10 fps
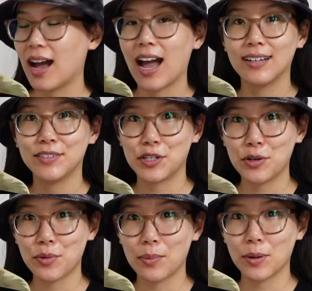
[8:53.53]
I have
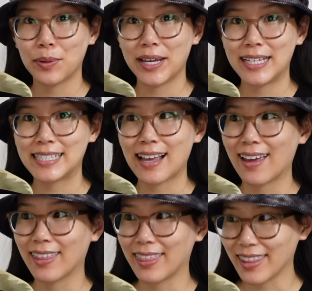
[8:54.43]
two rubber plants.
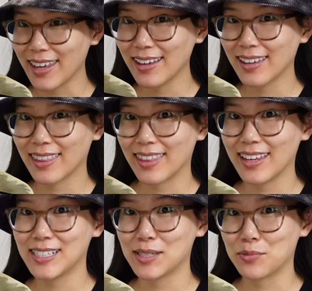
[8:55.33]
I think this